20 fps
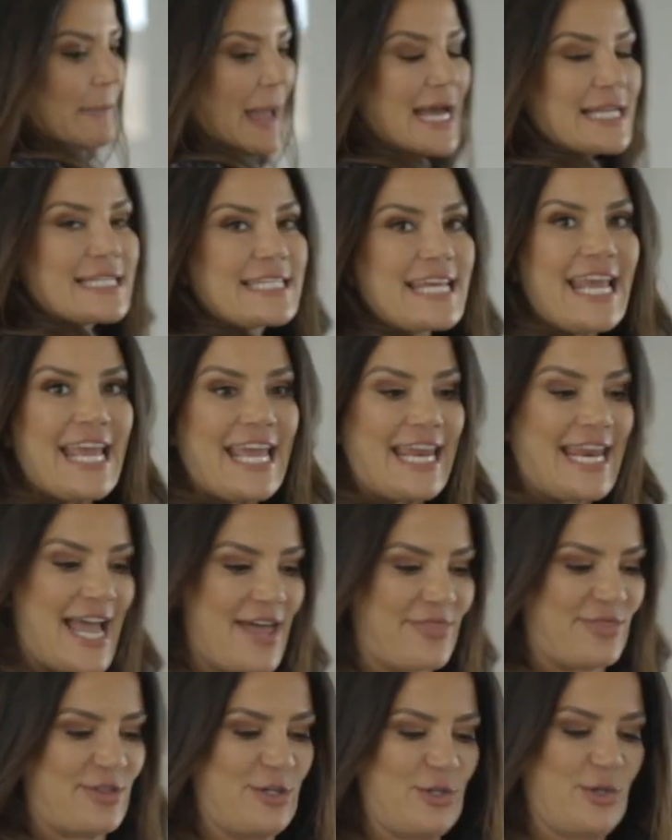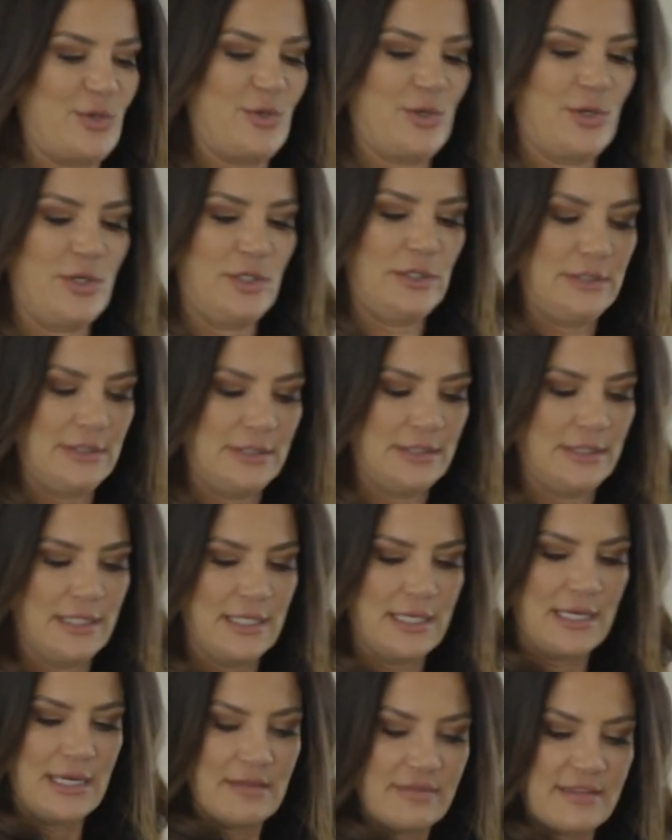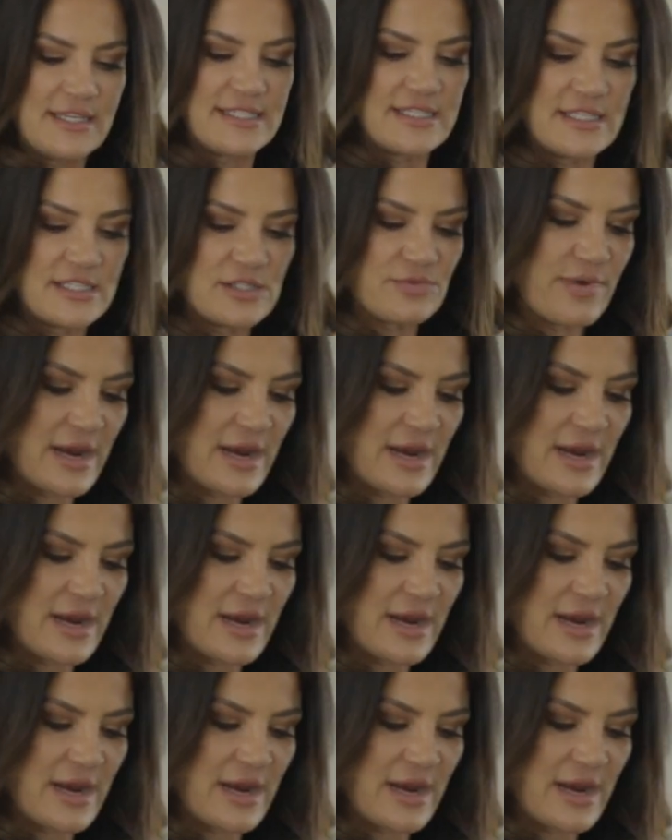about to head out the door. This is